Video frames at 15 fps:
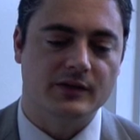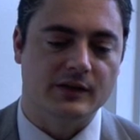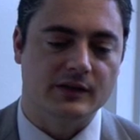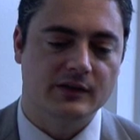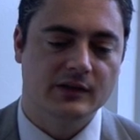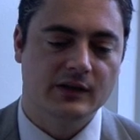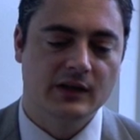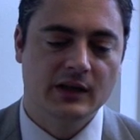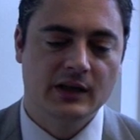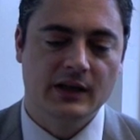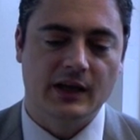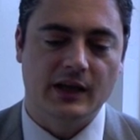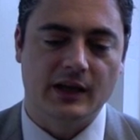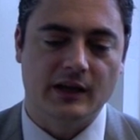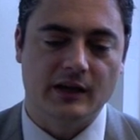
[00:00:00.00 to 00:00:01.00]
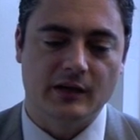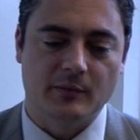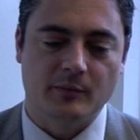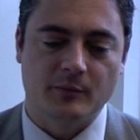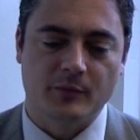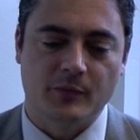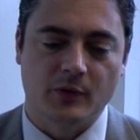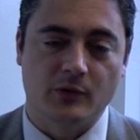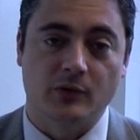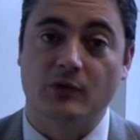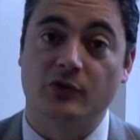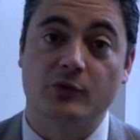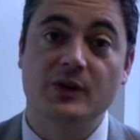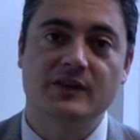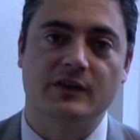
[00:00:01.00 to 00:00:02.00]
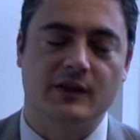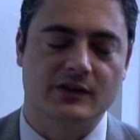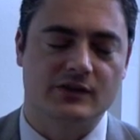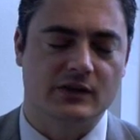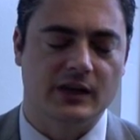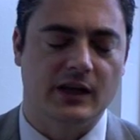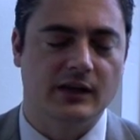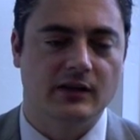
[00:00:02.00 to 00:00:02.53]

it on Twitter actually.